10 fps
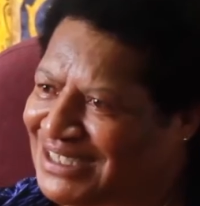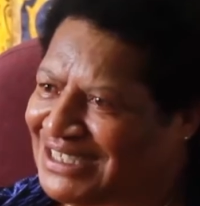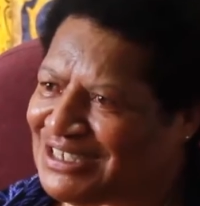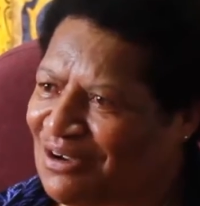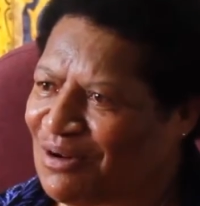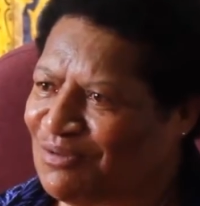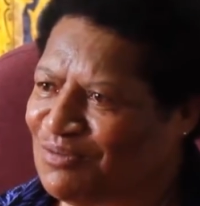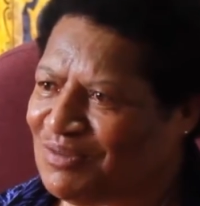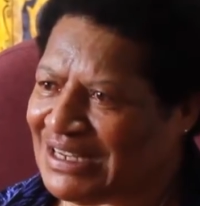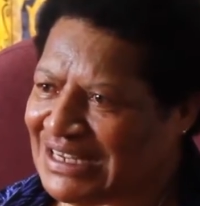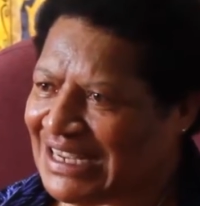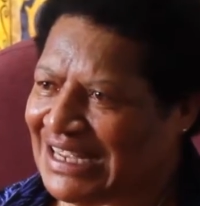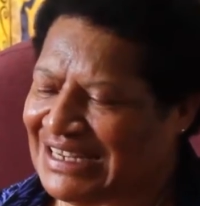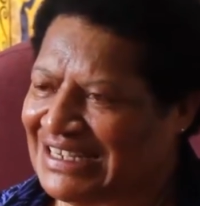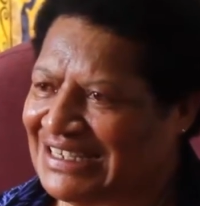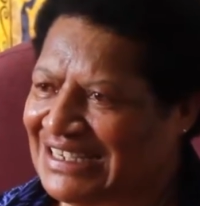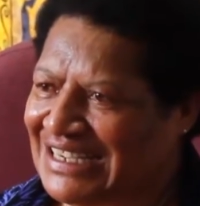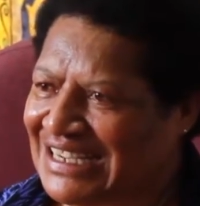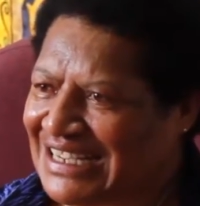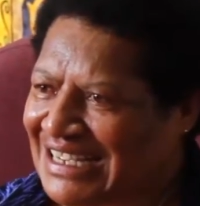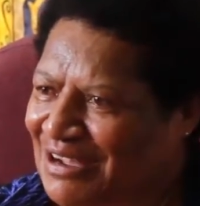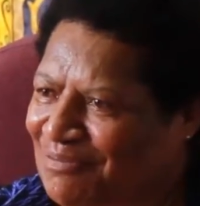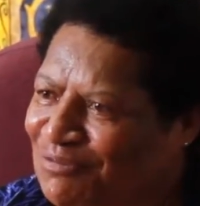teach our women and uh,